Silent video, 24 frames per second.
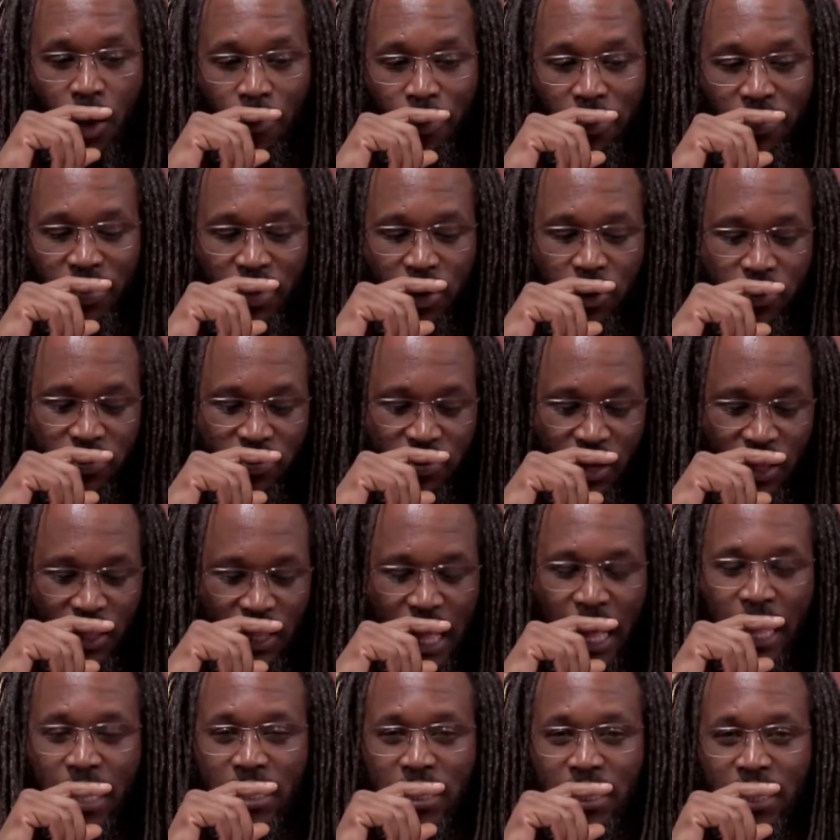But there is a
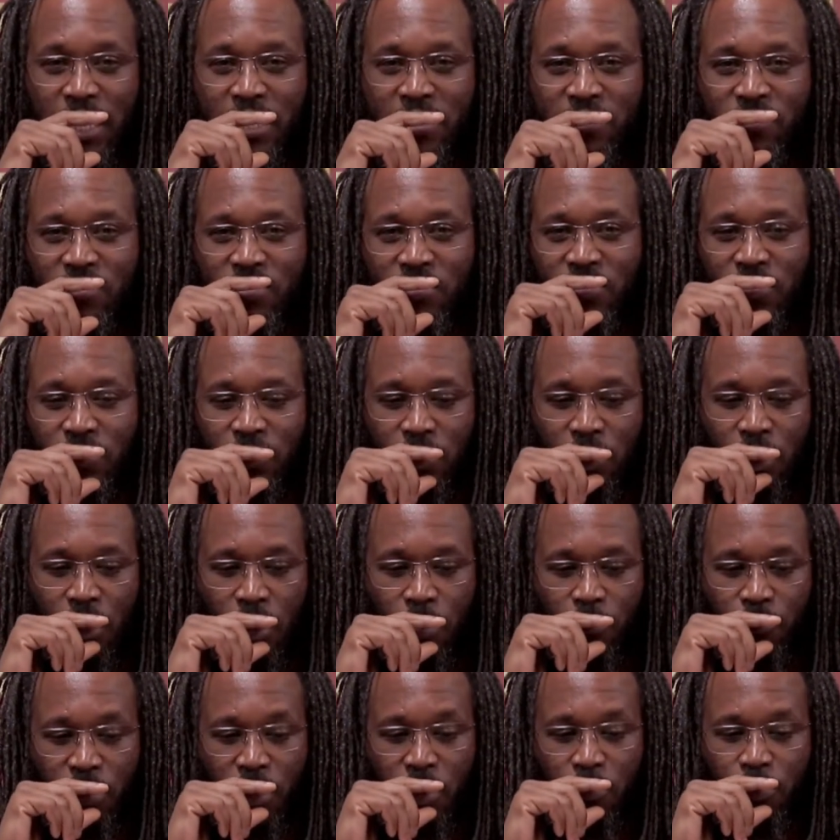lot less
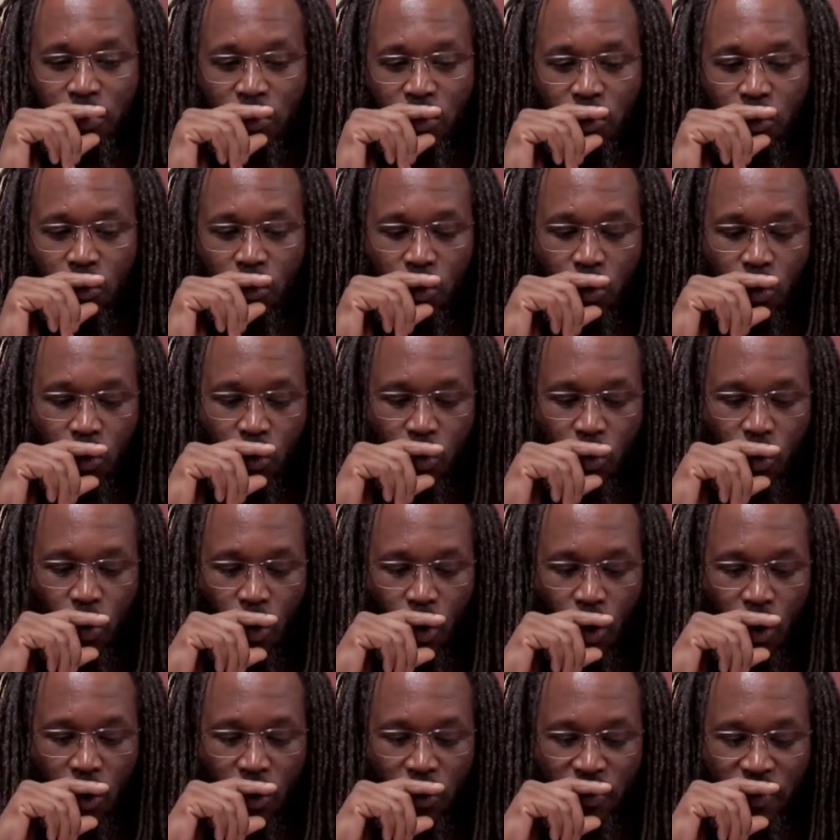people who
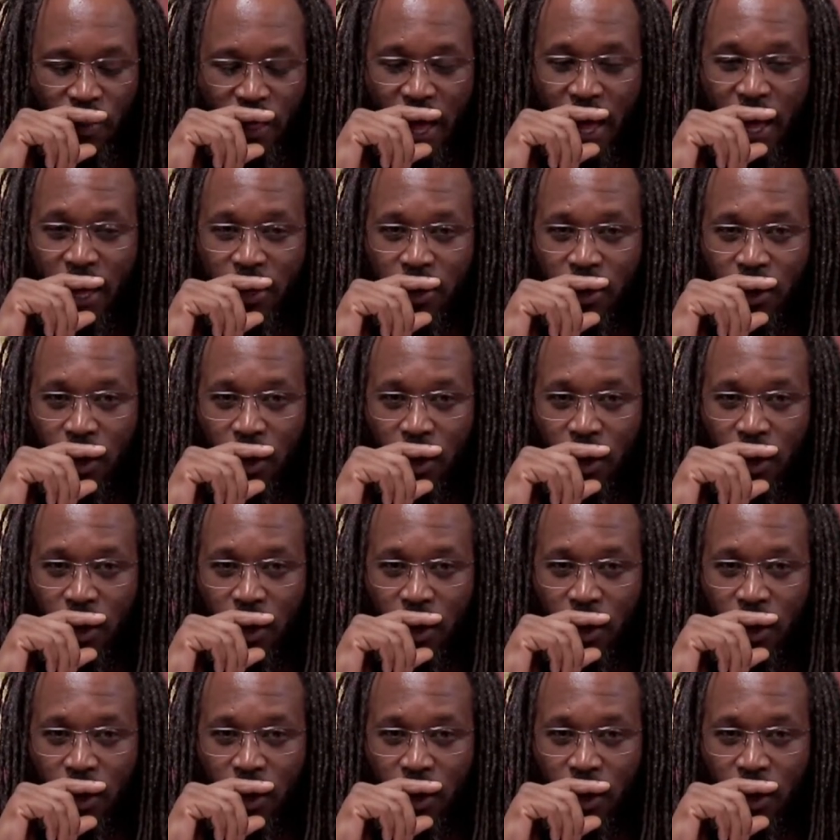are that